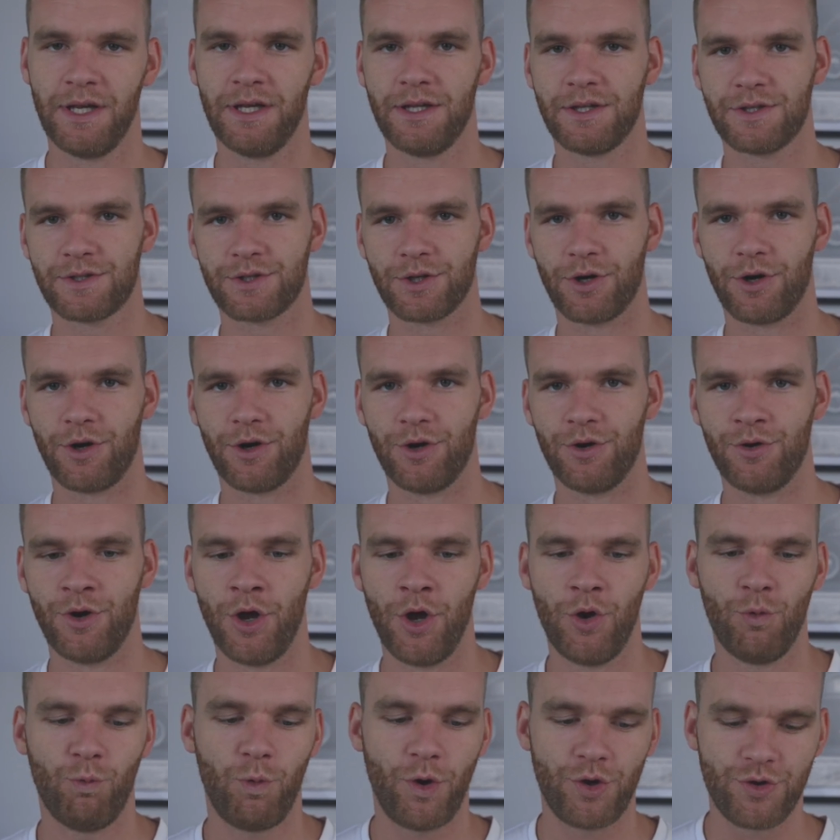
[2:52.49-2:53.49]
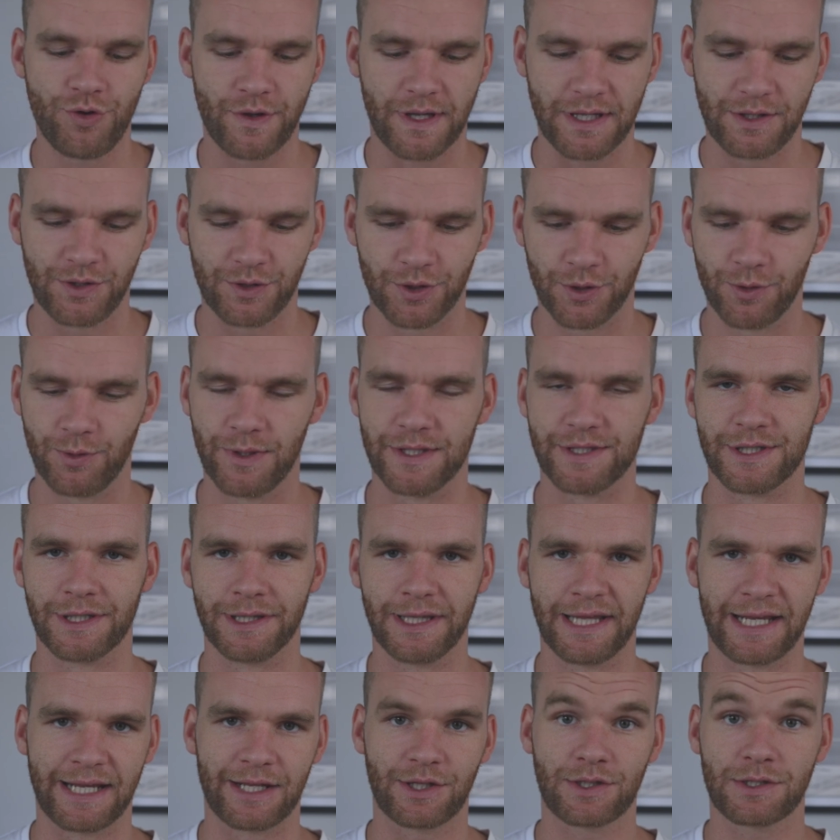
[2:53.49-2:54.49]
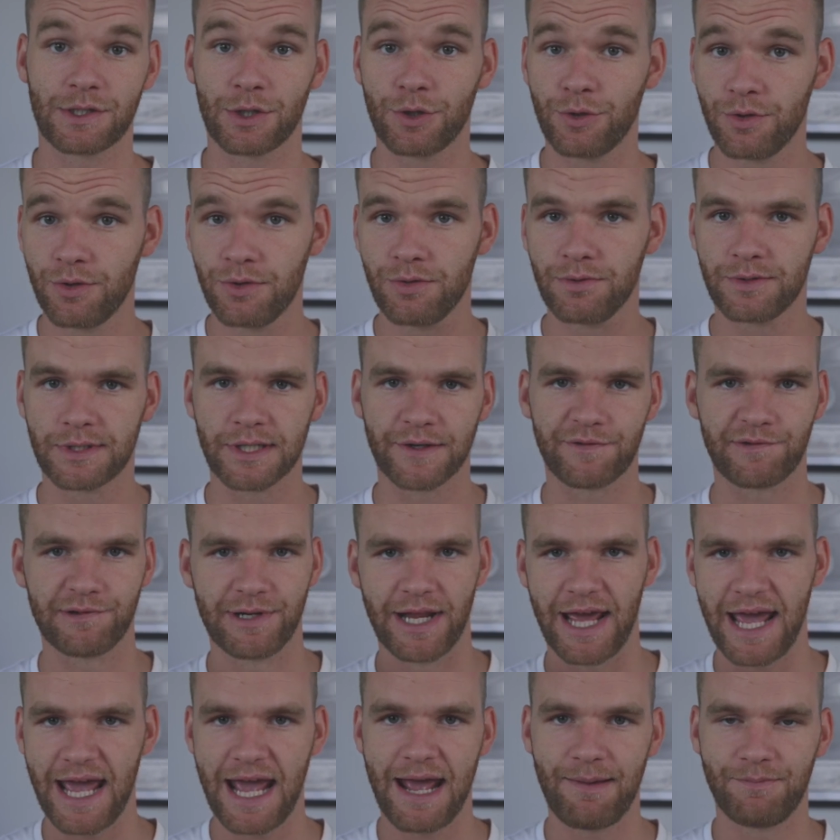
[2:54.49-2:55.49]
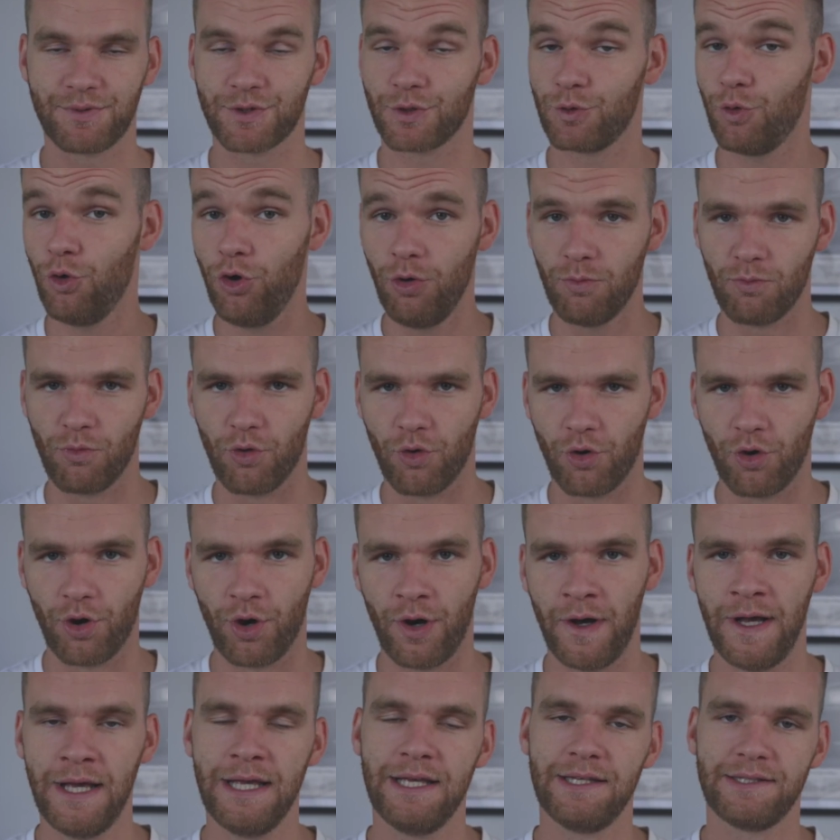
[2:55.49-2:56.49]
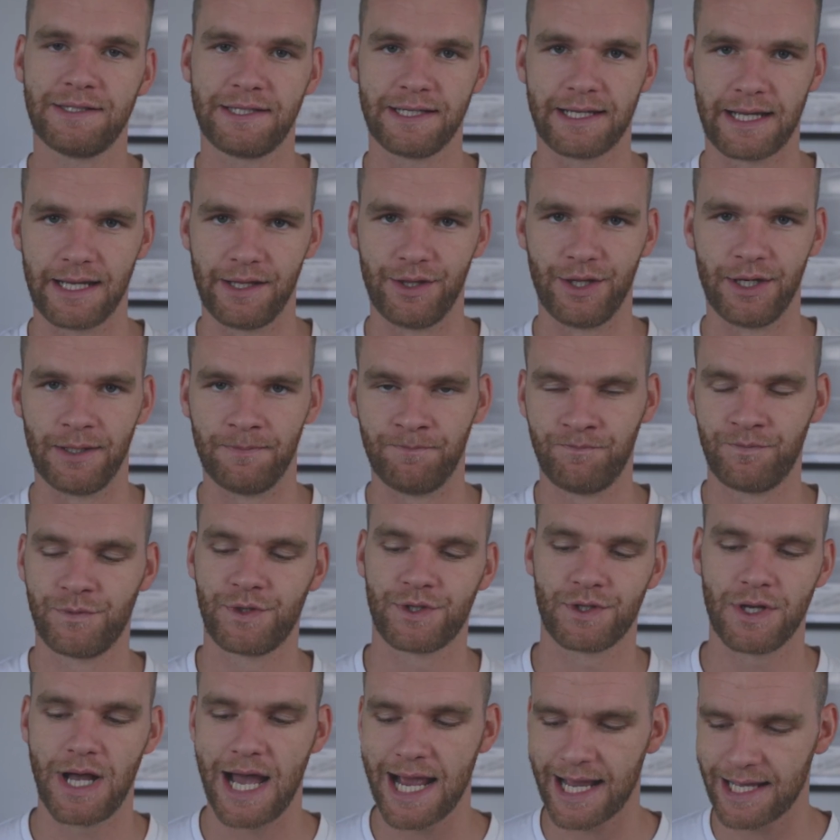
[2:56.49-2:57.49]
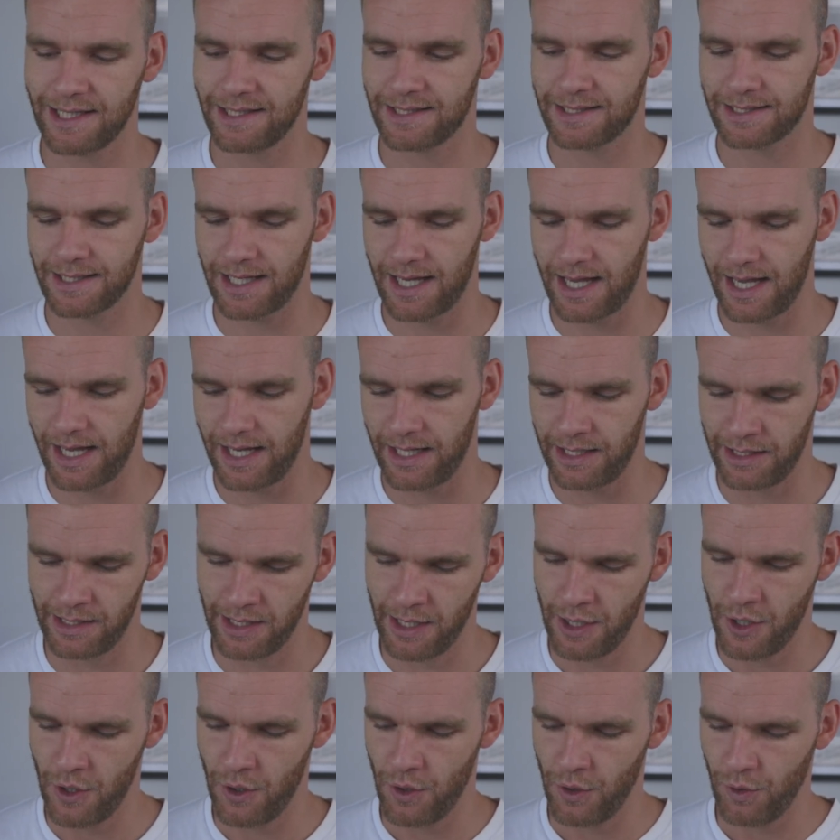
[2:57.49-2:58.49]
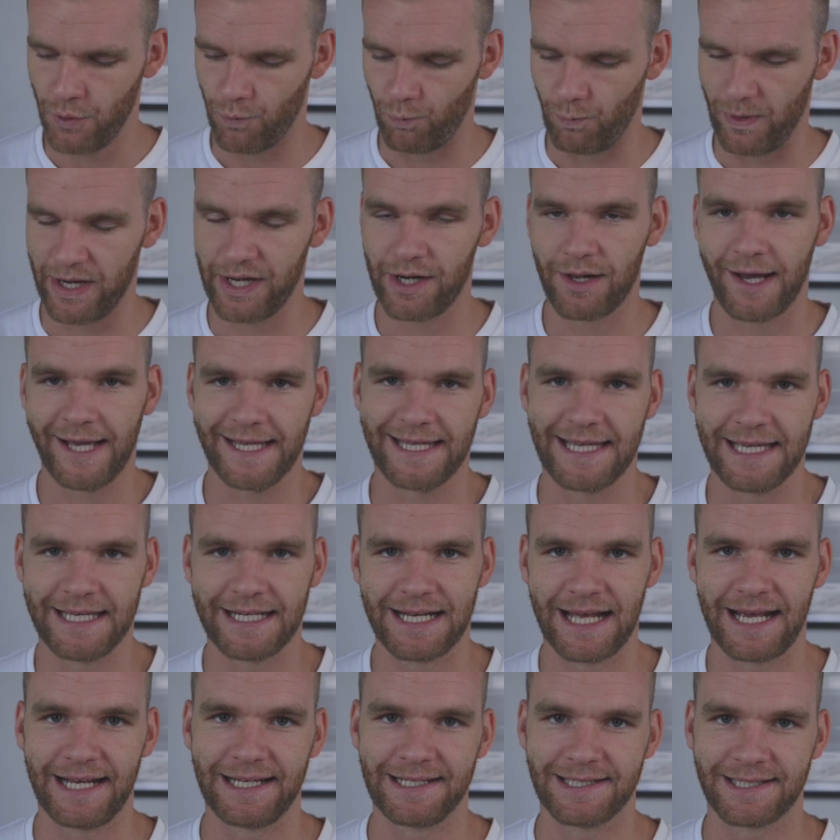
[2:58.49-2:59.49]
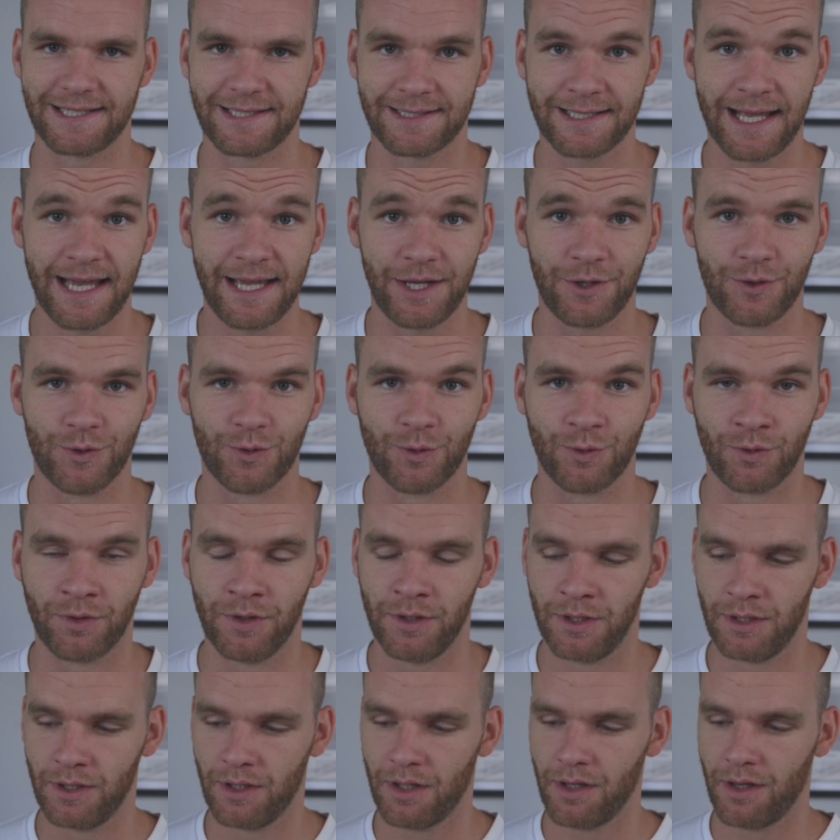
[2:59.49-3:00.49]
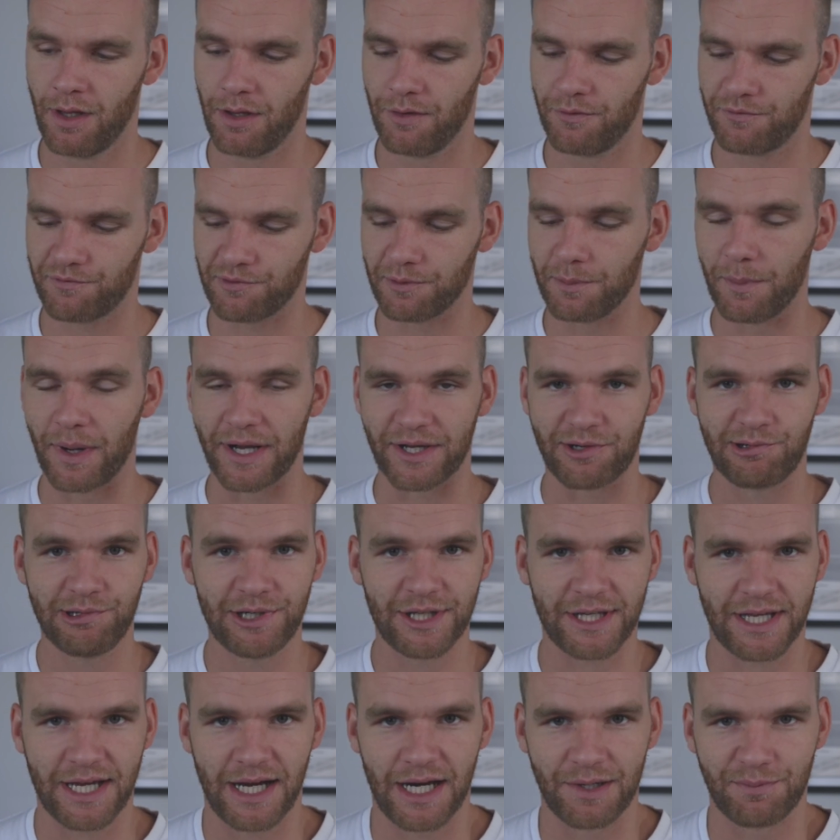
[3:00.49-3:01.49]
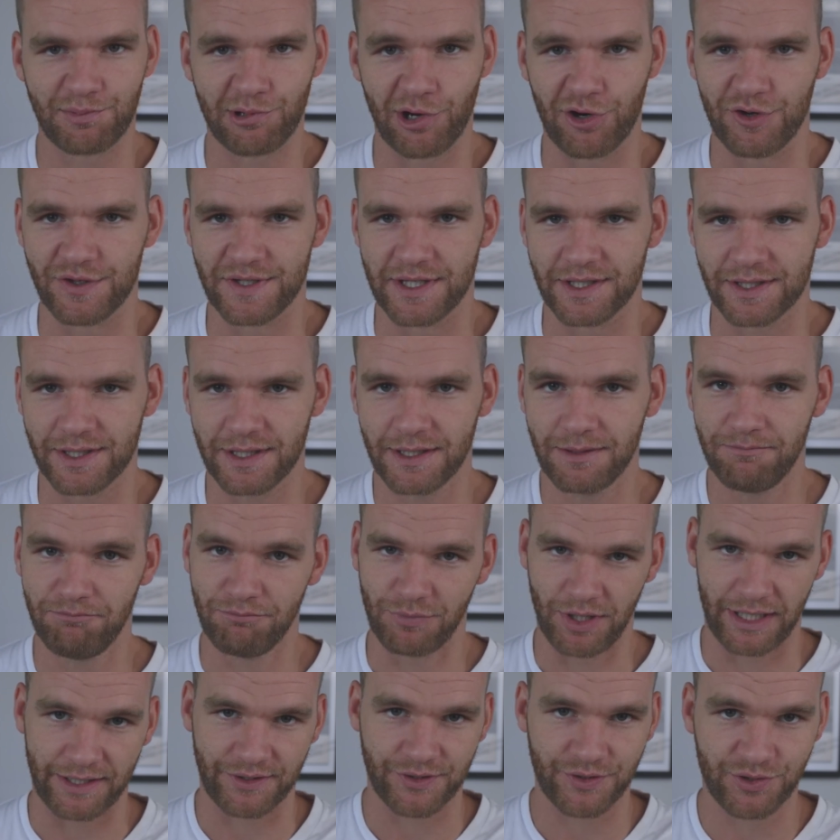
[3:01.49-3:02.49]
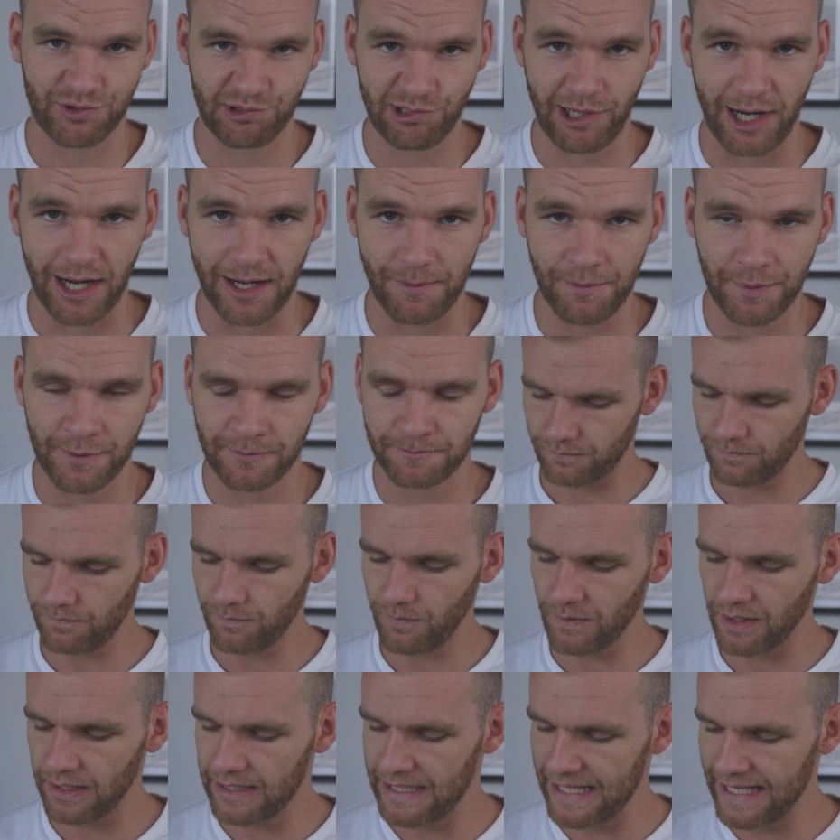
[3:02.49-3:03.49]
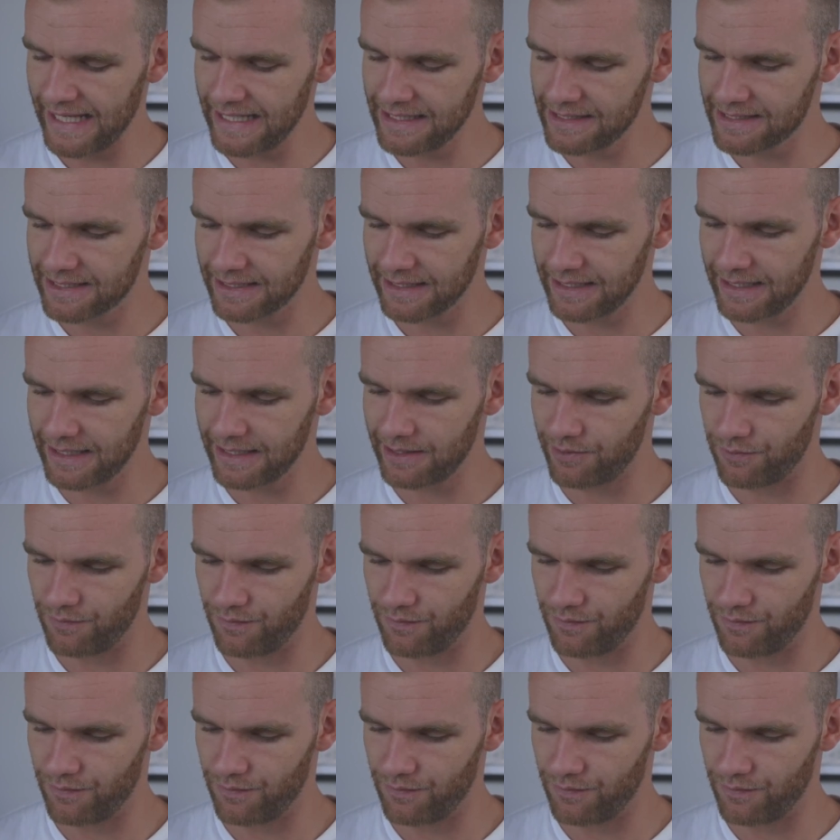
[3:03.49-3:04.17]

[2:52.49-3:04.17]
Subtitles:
So what you can do is link 2 different apps or more together. So I can say, when I get a sale from my credit card processor, like Stripe, enter